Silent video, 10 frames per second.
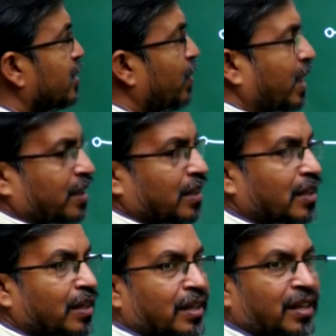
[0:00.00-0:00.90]
Student,
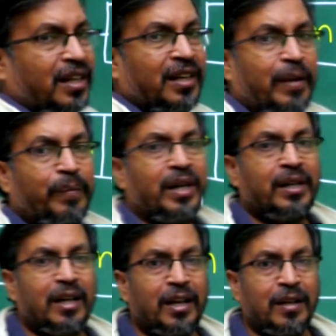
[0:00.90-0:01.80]
in
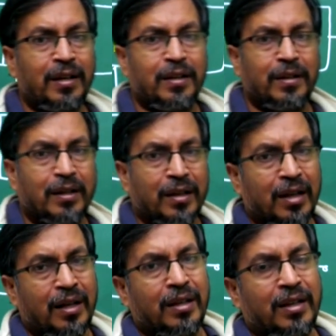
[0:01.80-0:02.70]
emitter,
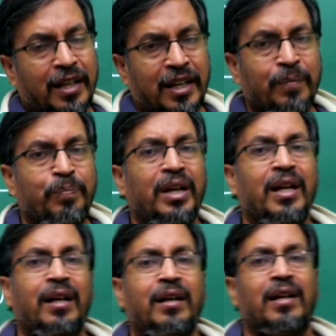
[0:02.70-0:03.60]
in
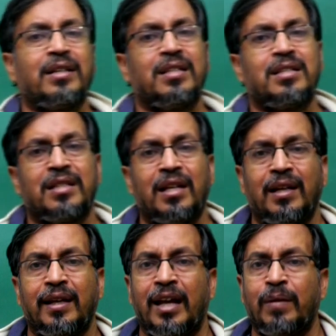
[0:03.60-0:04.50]
npn transistor
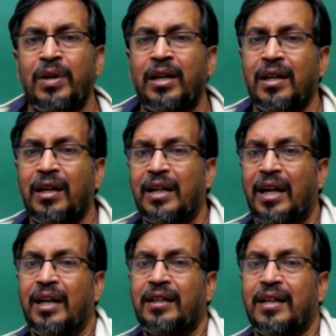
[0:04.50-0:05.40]
emitter
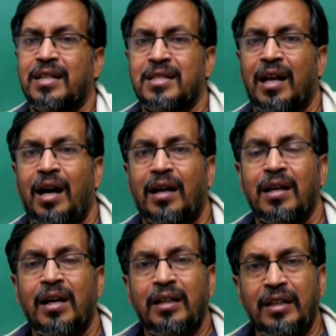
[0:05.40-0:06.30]
collectors are
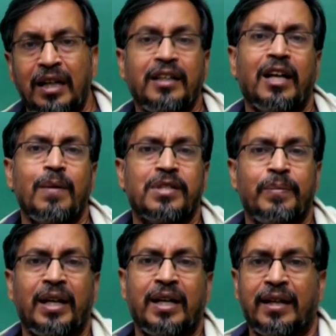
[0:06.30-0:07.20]
n type
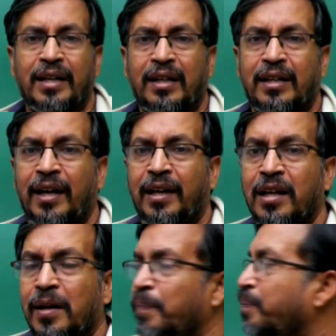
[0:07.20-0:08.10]
semiconductor,
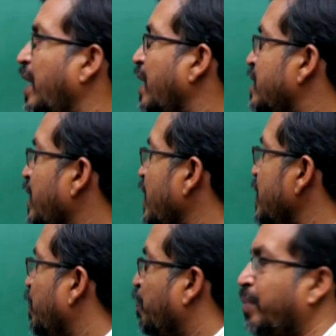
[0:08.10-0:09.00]
base is
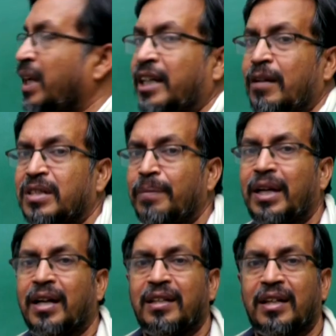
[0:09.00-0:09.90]
p type
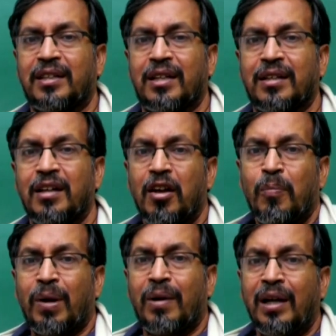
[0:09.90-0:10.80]
semiconductor.
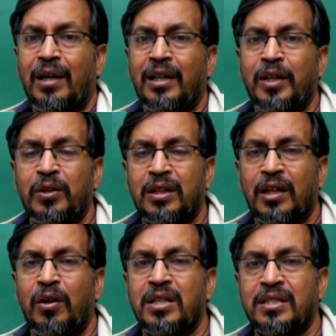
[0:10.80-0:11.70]
Manu already unit
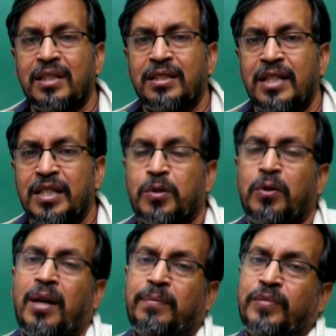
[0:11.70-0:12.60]
3 lo discuss
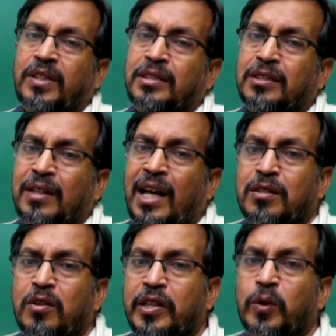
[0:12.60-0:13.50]
chestunnam, class
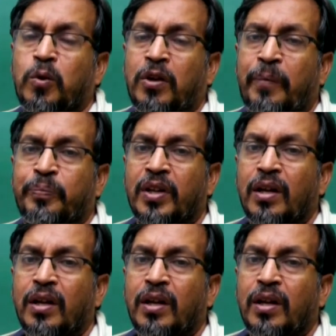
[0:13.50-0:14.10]
lo chadukunnam.